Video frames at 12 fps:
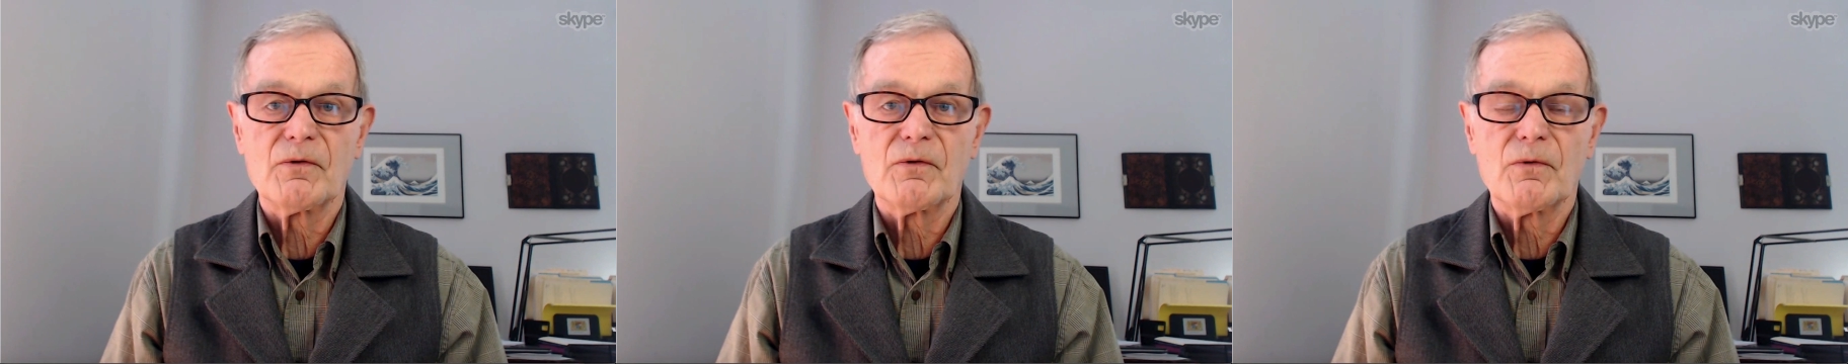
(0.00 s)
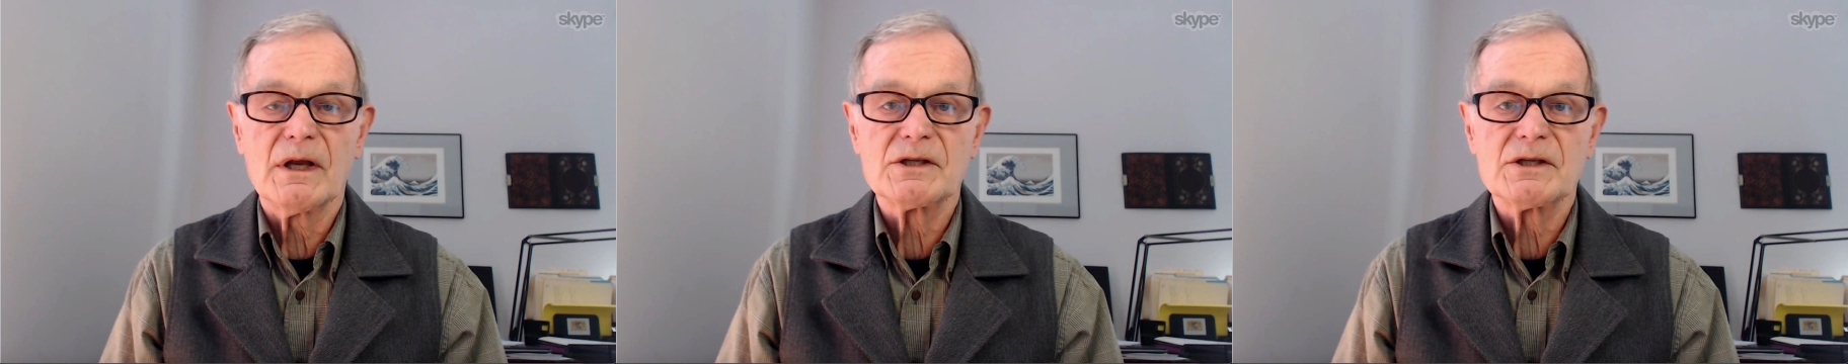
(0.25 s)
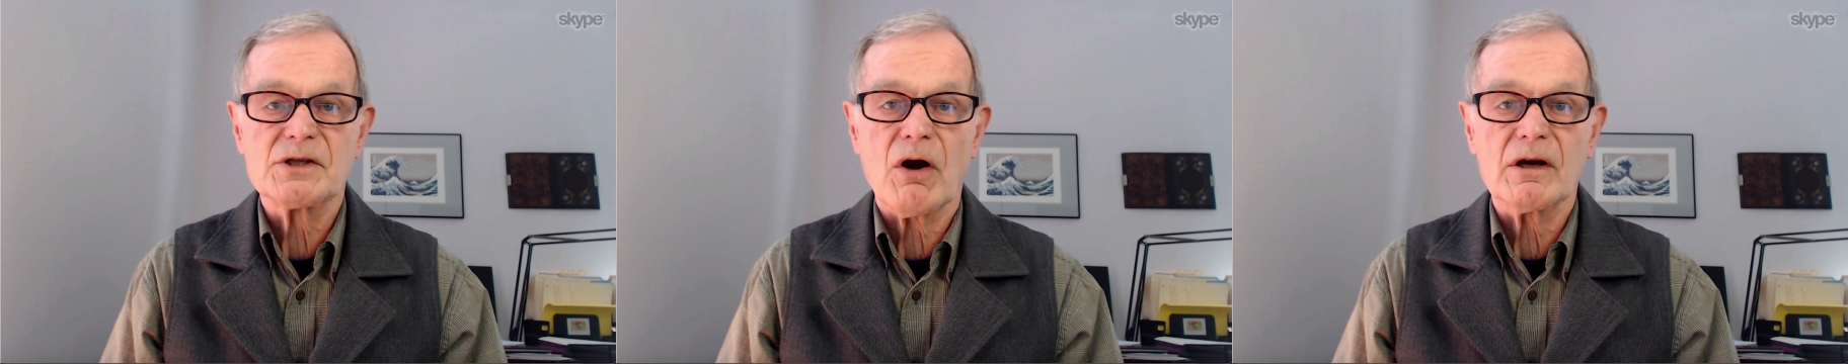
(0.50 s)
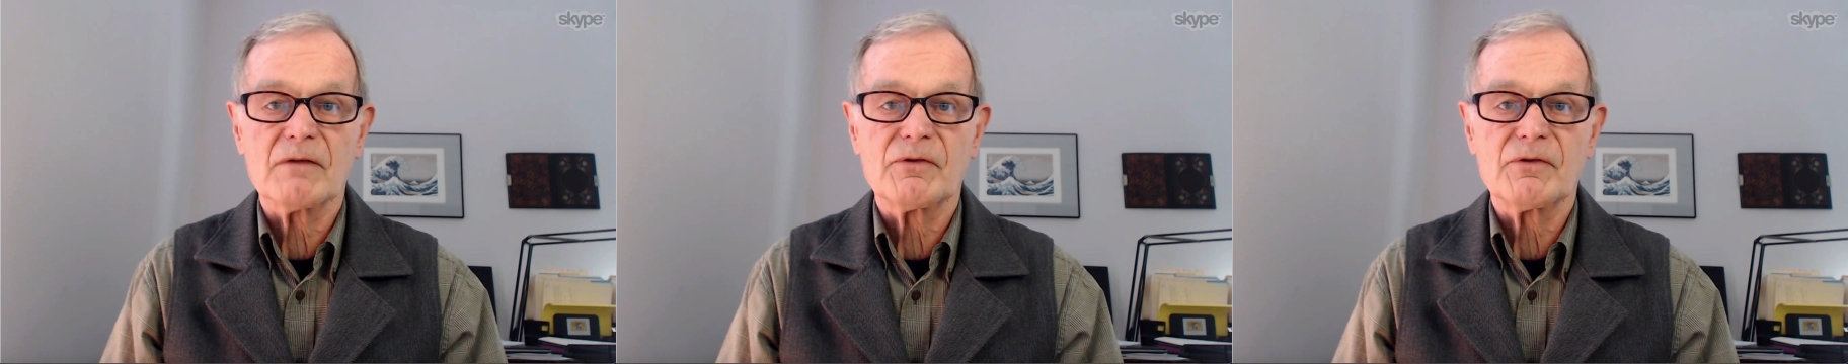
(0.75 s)
religious
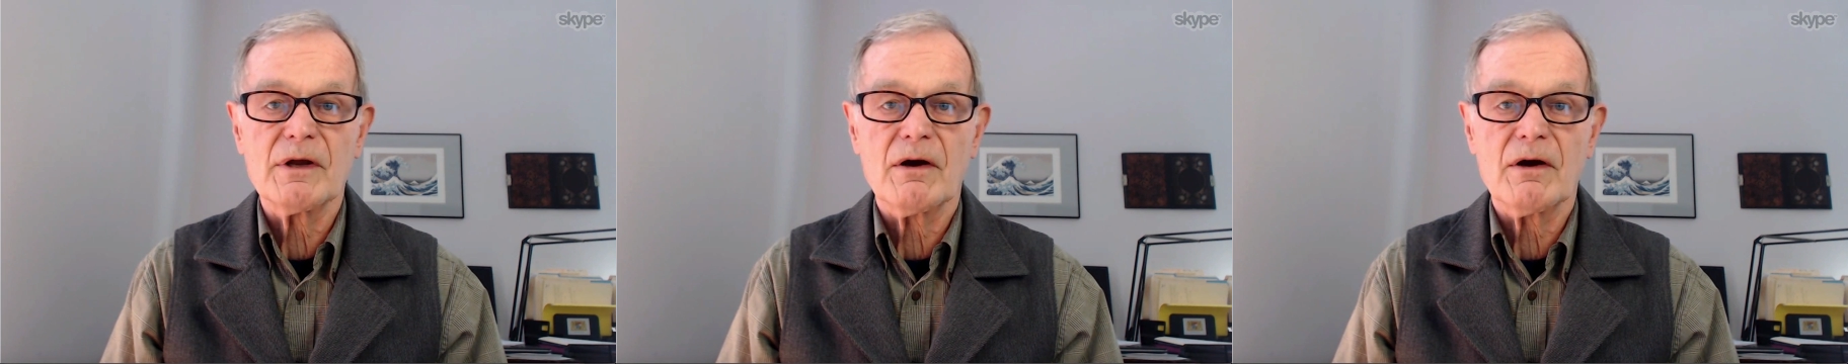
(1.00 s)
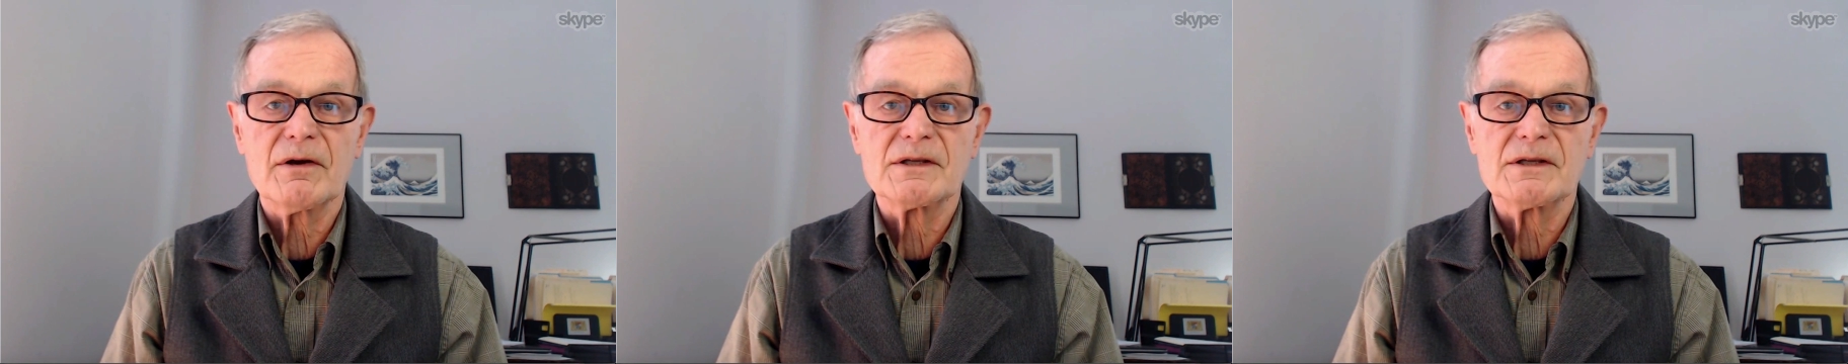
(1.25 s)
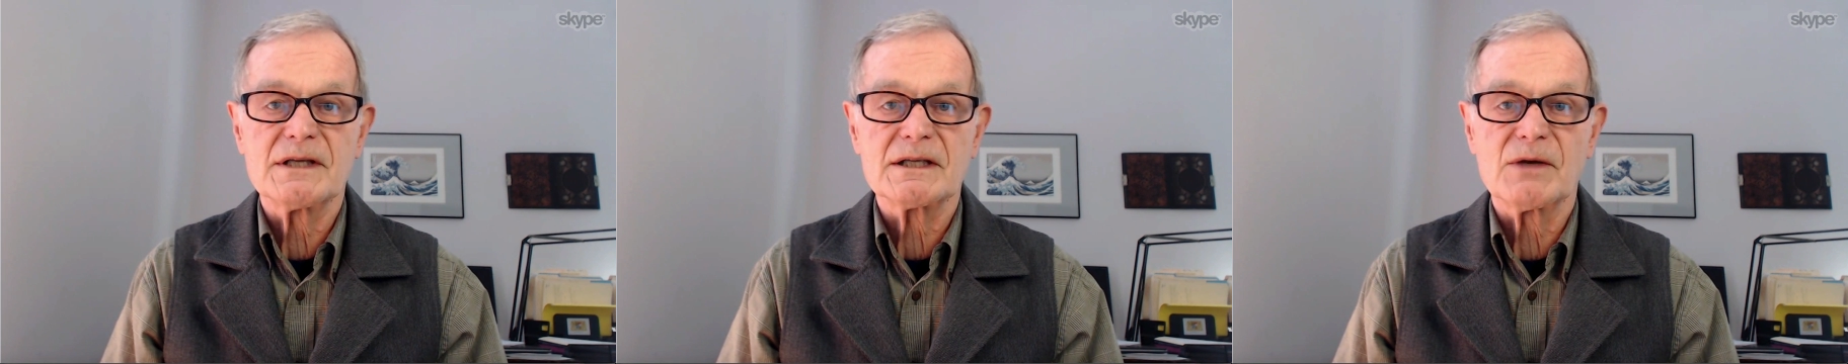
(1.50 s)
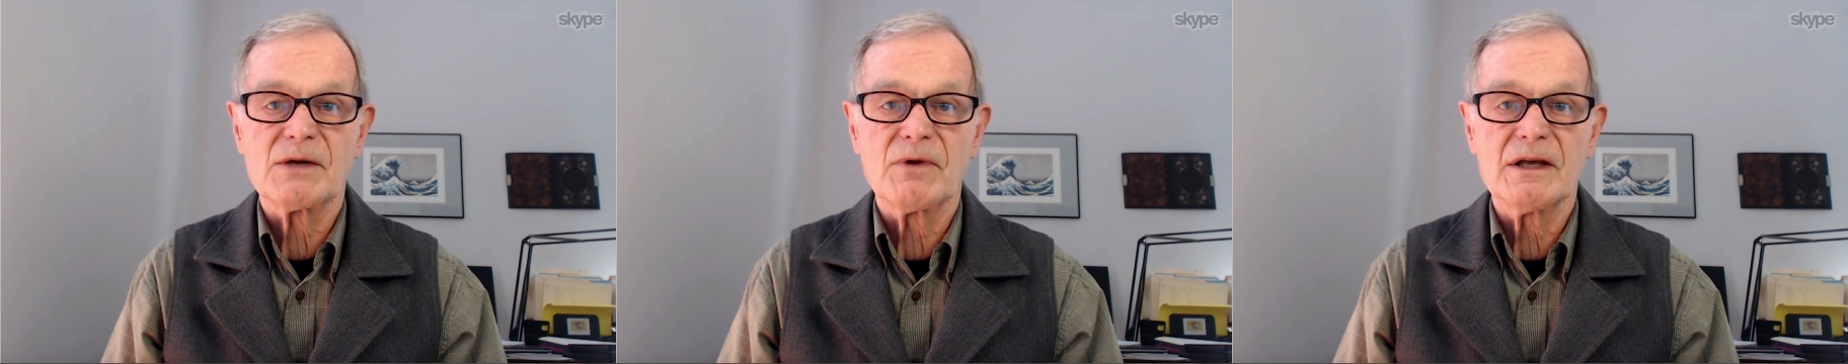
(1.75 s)
art of
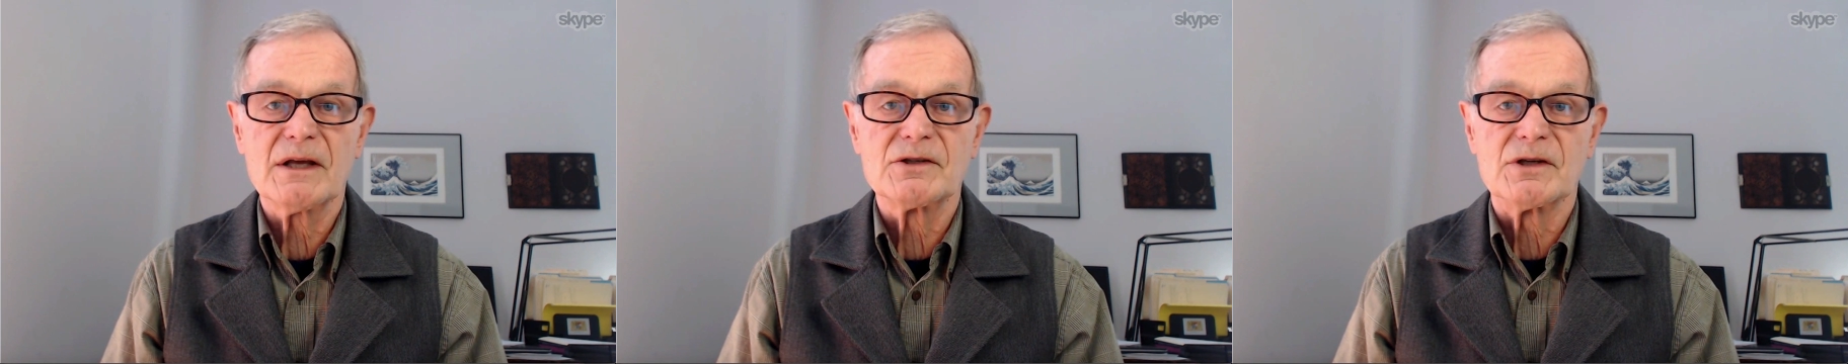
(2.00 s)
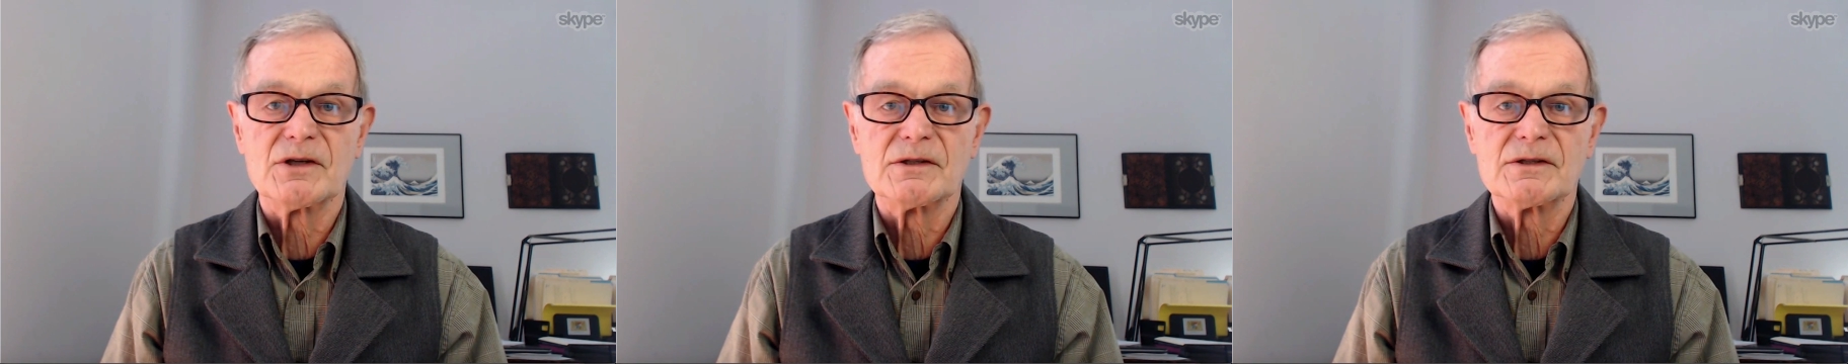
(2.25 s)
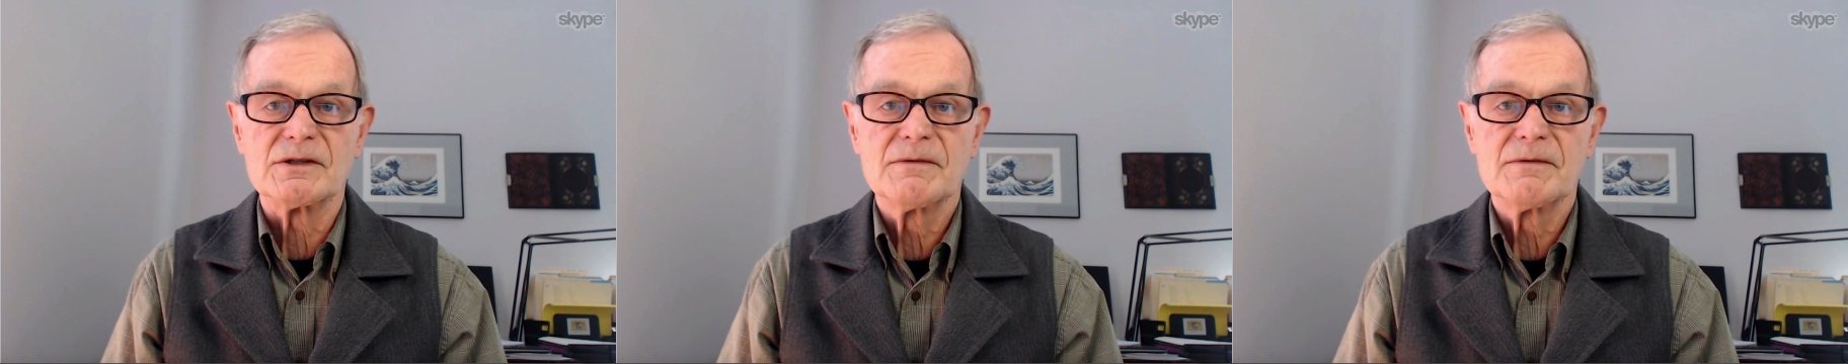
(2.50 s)
360 religions.